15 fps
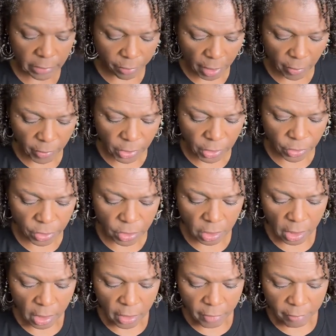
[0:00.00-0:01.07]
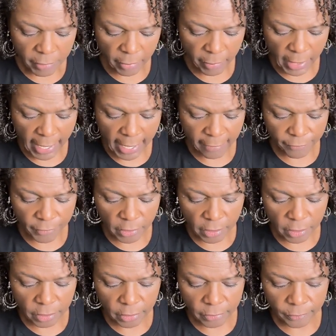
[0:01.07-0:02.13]
I'm probably gonna use maybe half of
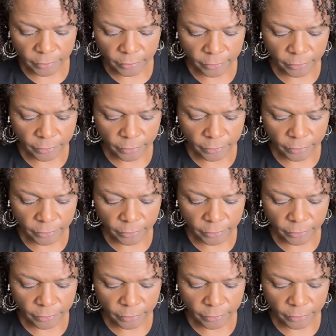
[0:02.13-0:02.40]
this.